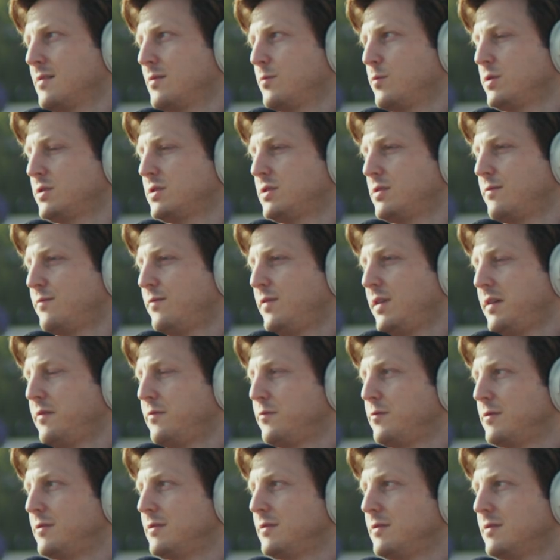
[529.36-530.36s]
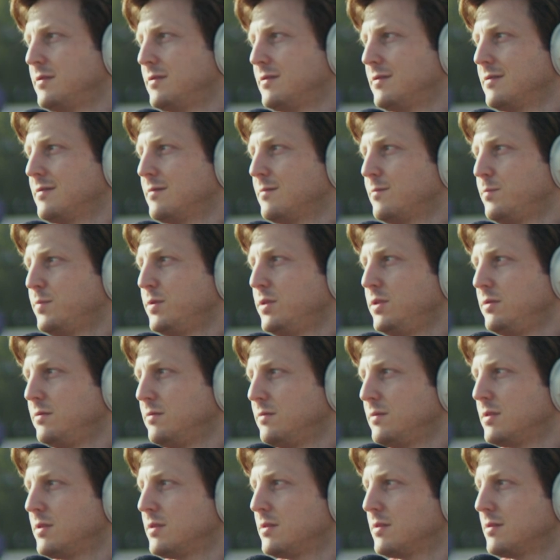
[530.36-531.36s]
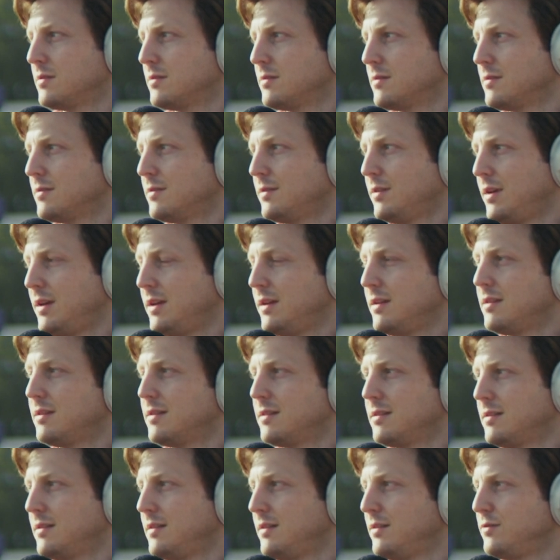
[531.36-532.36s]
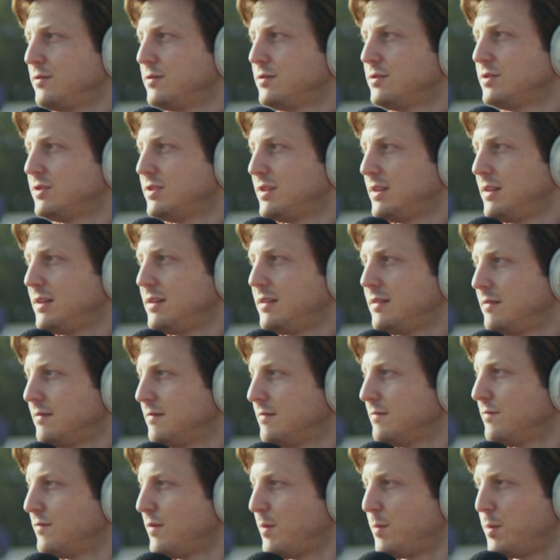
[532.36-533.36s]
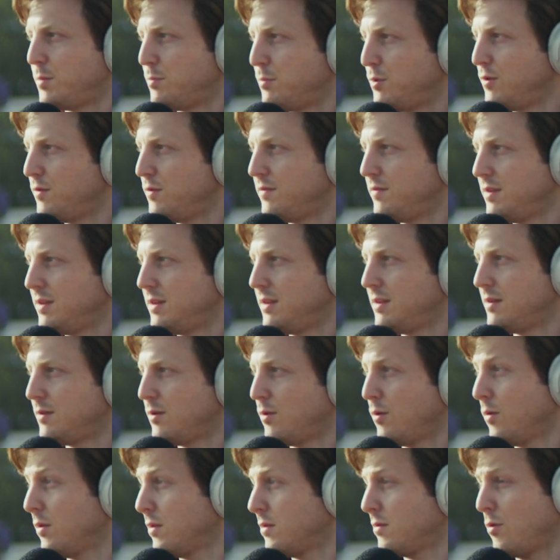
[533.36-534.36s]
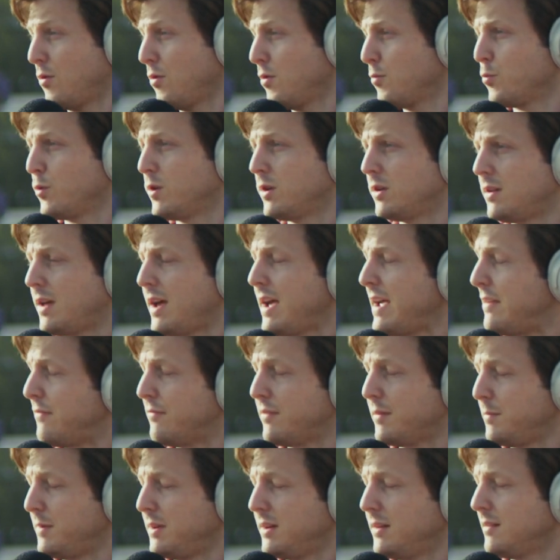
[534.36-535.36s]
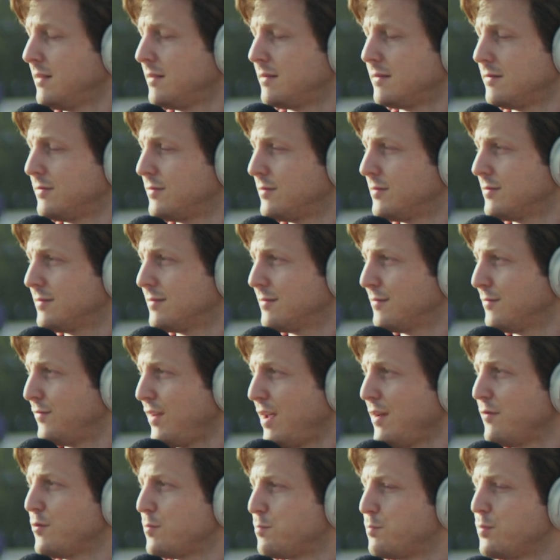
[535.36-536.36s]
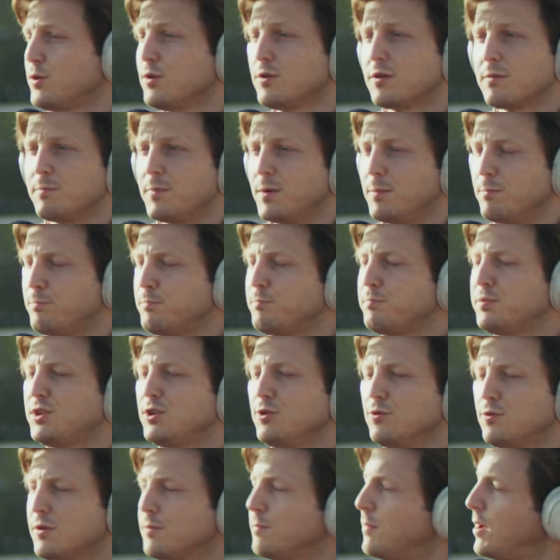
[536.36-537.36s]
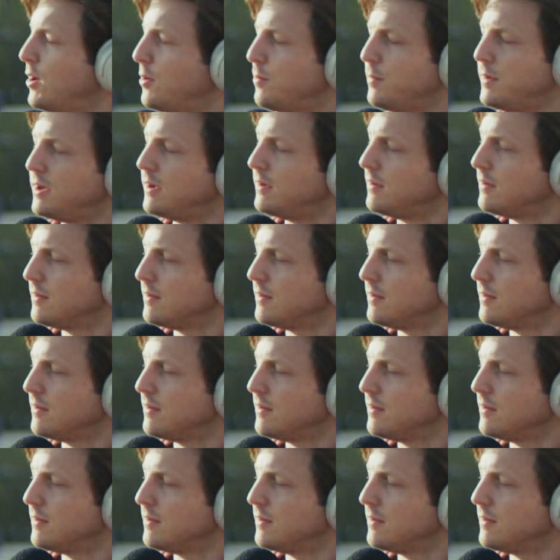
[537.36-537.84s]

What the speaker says: What's your favorite puke? Like either scene from a movie or real life. I mean, favorite puke moment.